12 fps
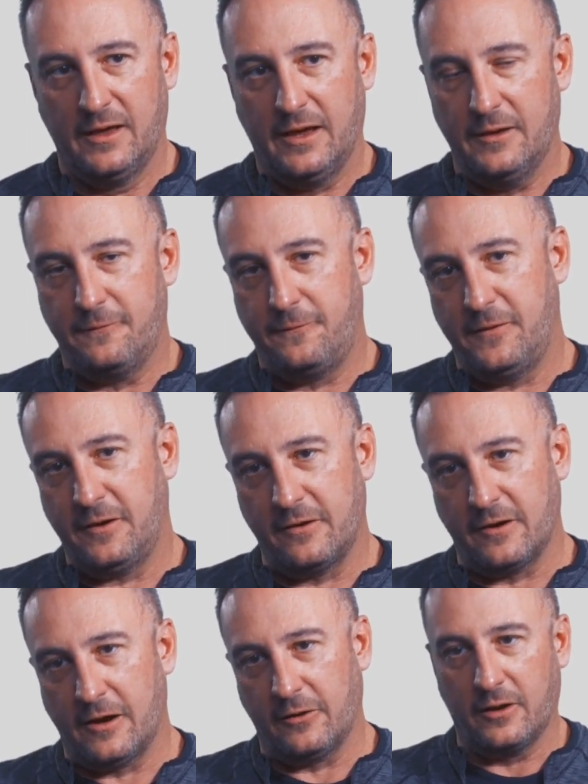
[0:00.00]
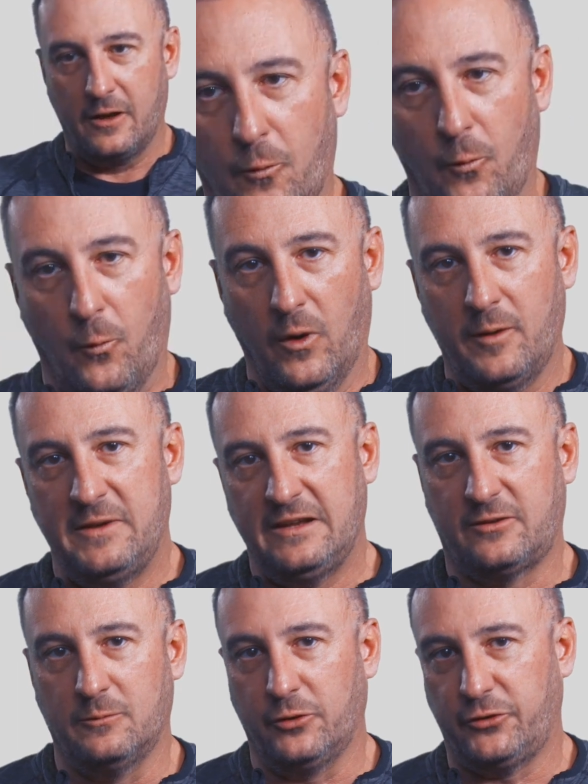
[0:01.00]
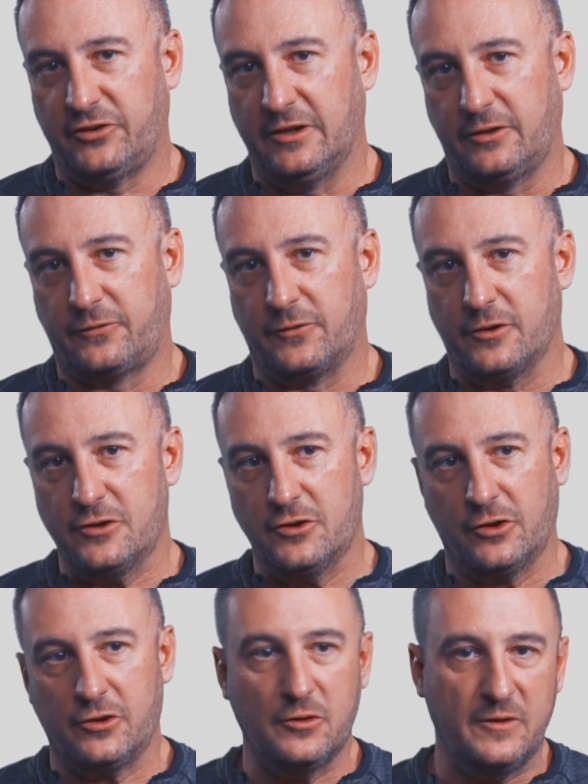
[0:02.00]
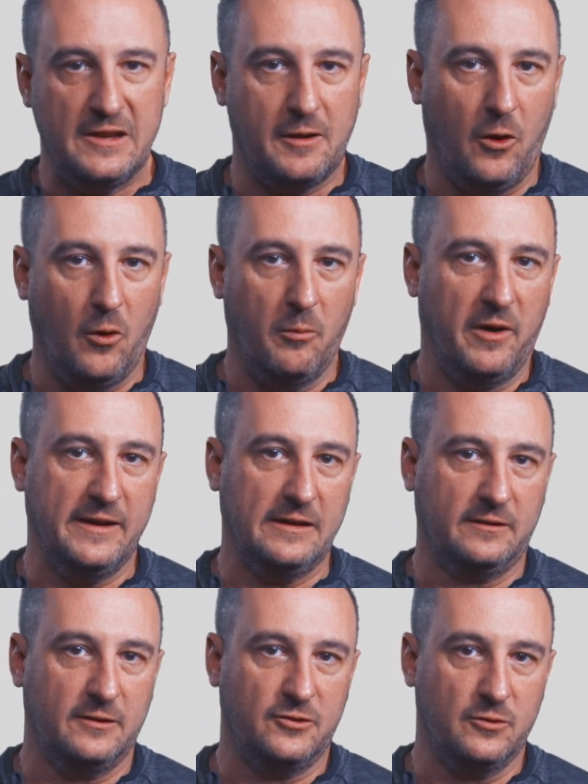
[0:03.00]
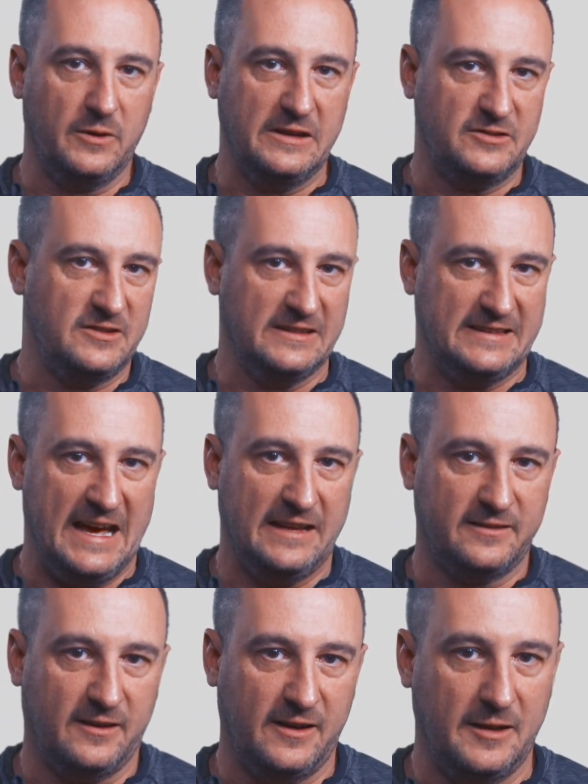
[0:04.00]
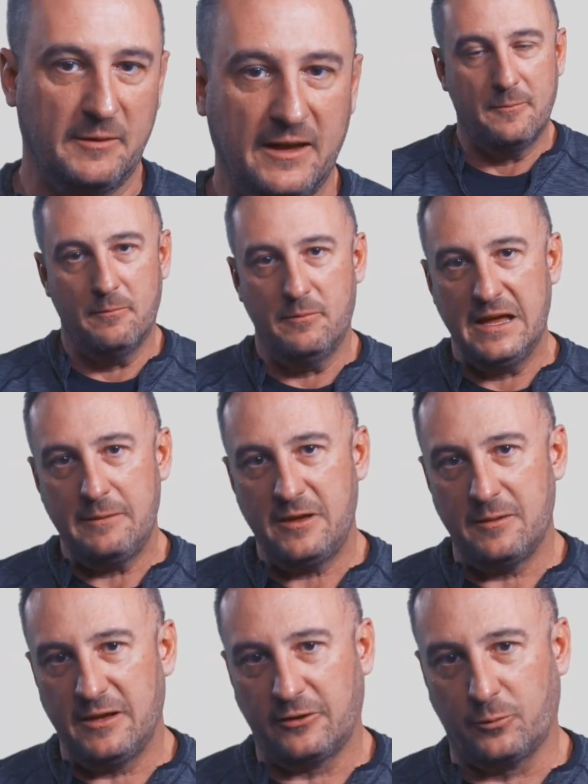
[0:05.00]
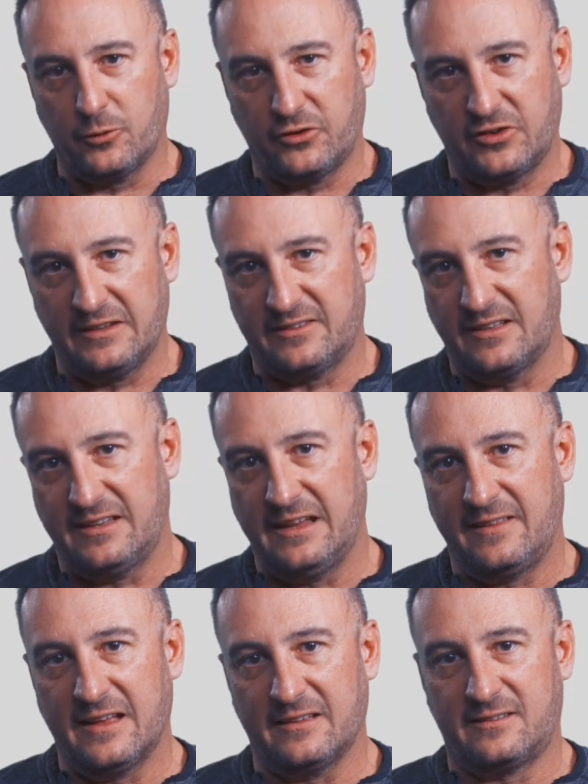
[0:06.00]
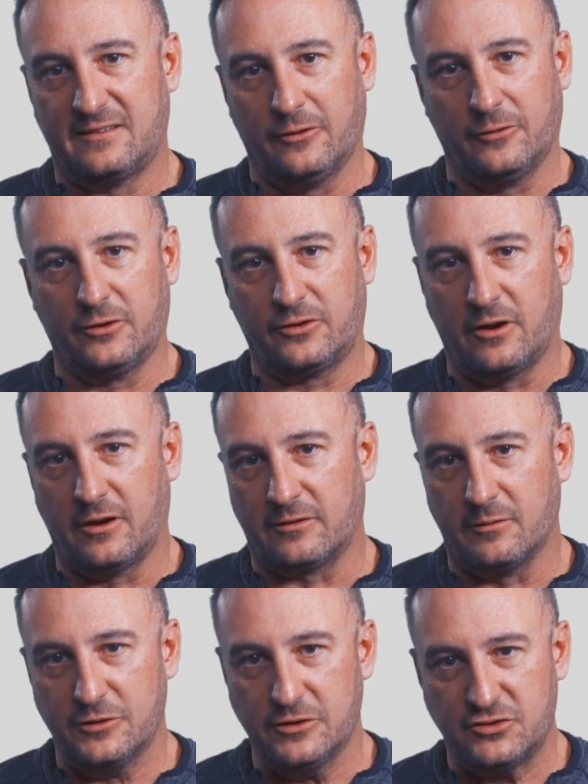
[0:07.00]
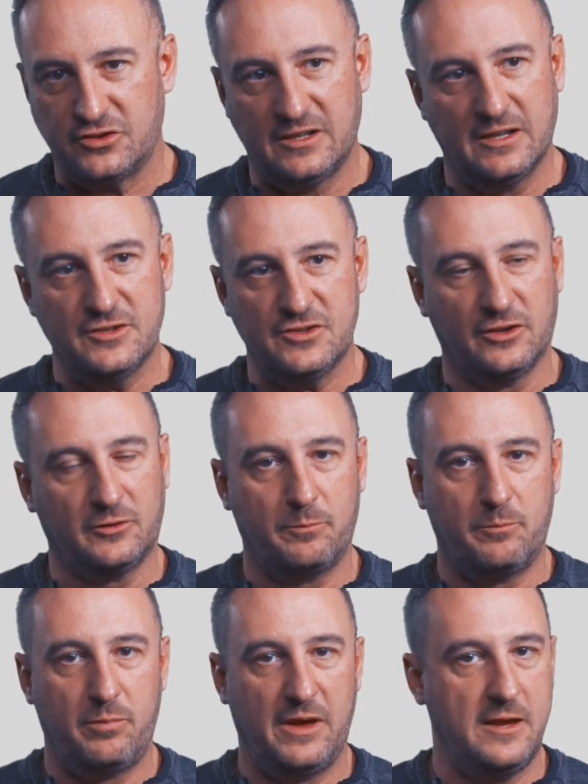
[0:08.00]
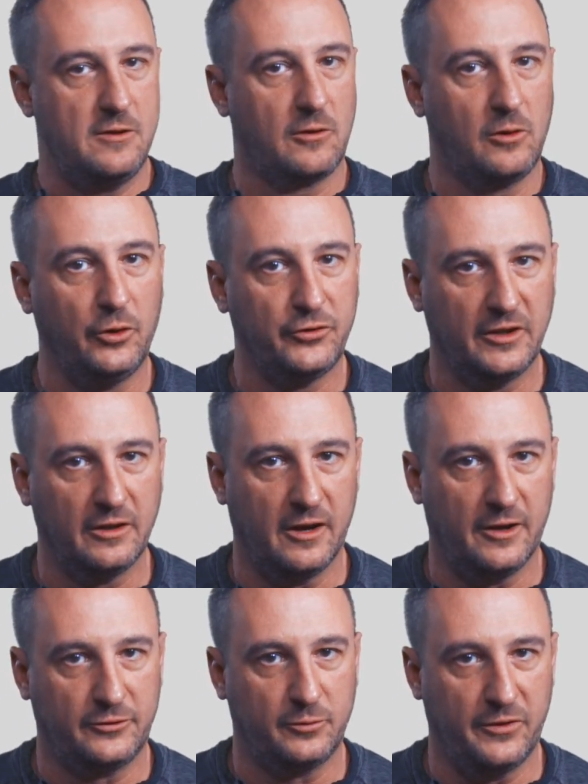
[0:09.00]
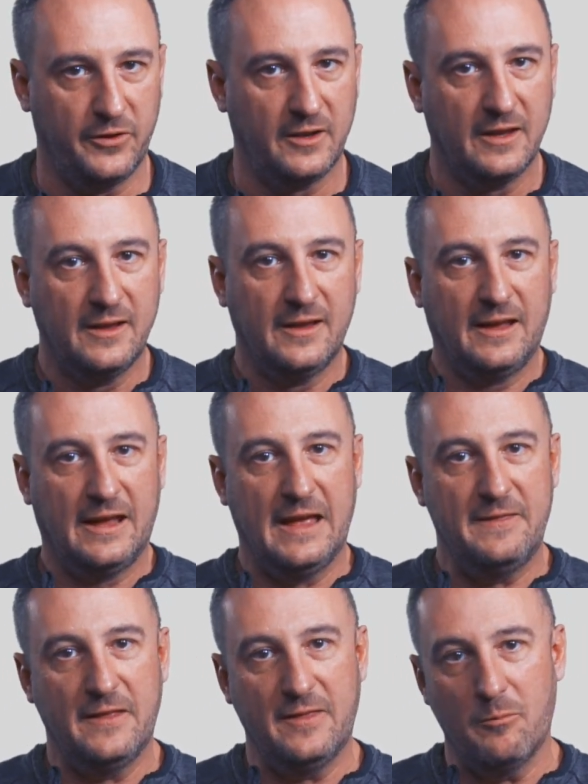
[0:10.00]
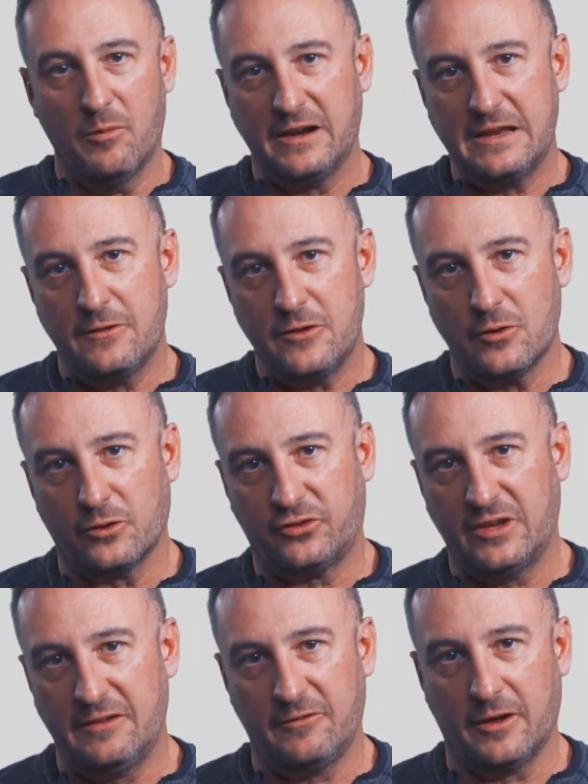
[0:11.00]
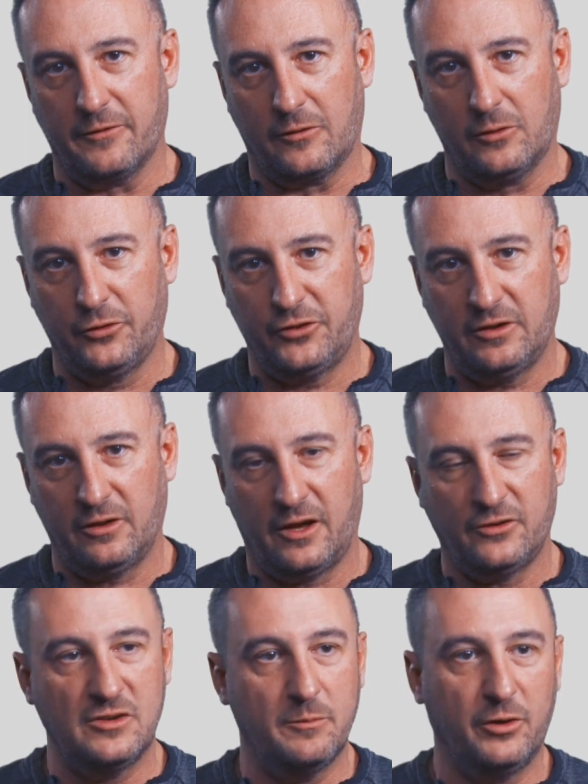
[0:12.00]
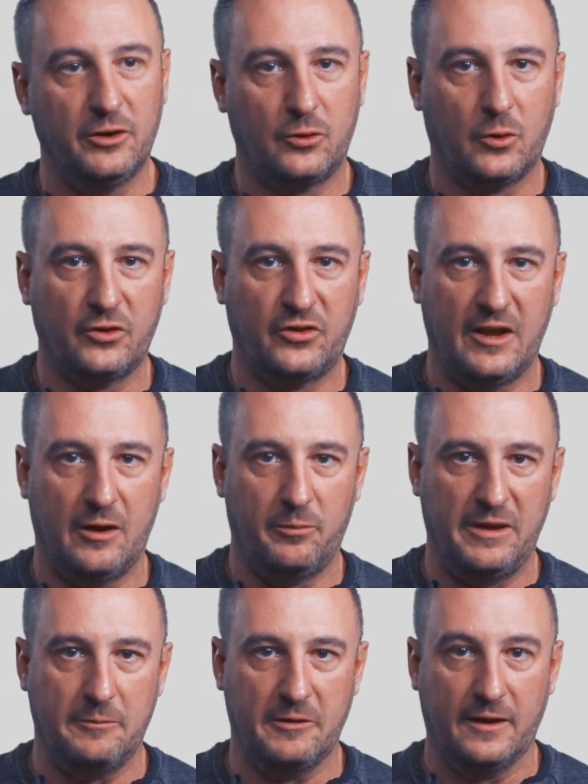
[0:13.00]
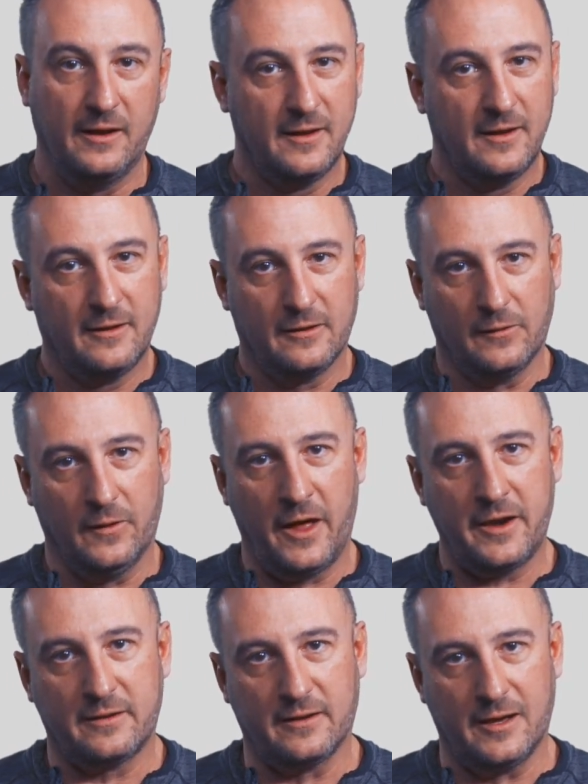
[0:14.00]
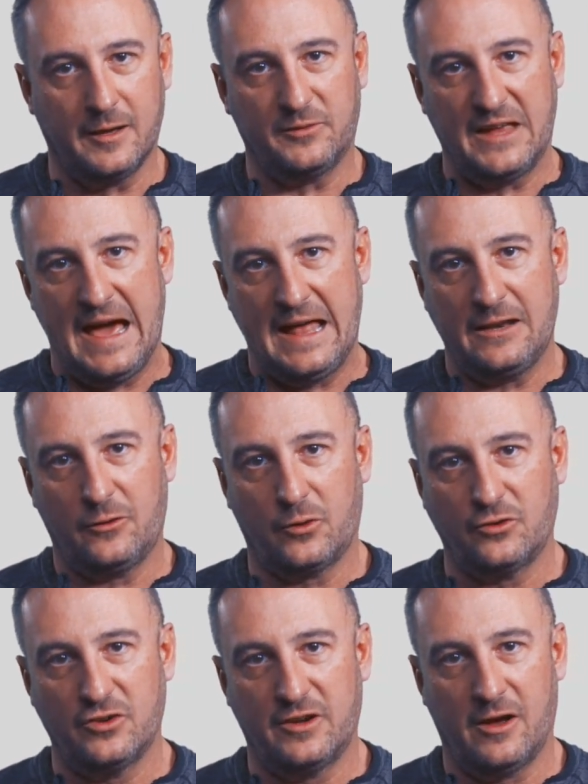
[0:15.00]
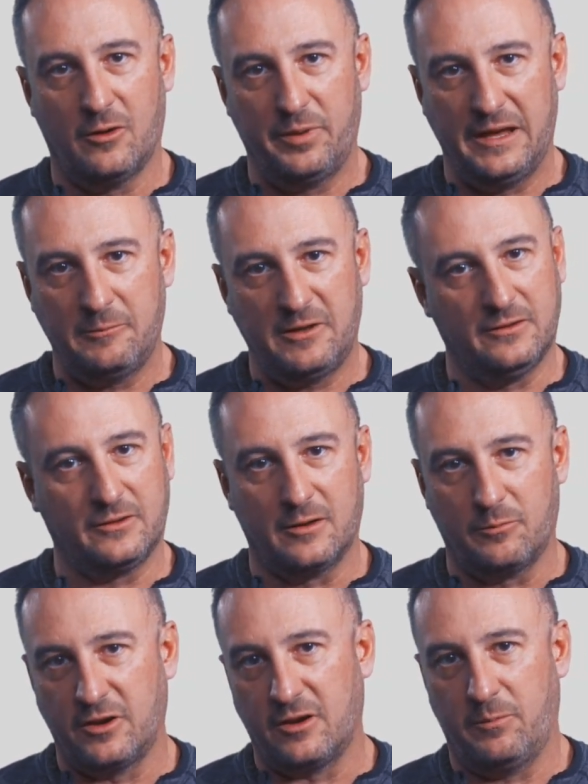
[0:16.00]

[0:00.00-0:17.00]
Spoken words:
and figure out what makes the most sense for your unique home buying situation at that time. Maybe it makes more sense to take that seller's contribution and just pay your closing costs with it. And then the money that you're saving on the closing costs, you put towards down payment. A lot of times, adding towards your down payment is going to bring your